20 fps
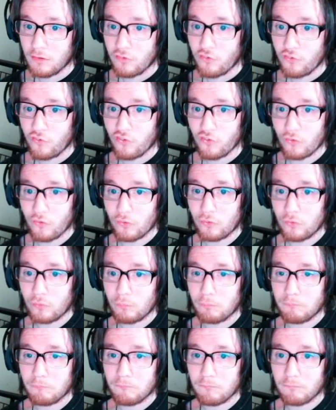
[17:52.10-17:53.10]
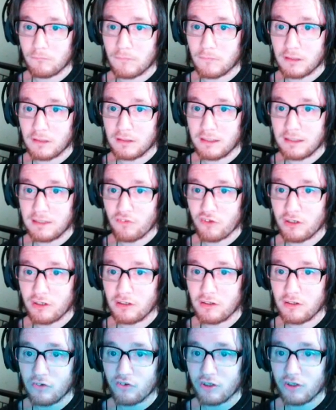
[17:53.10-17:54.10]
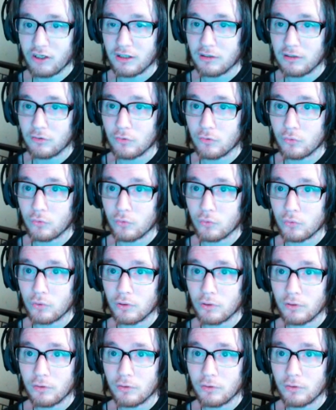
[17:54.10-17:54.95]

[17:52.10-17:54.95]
So that's going to entail.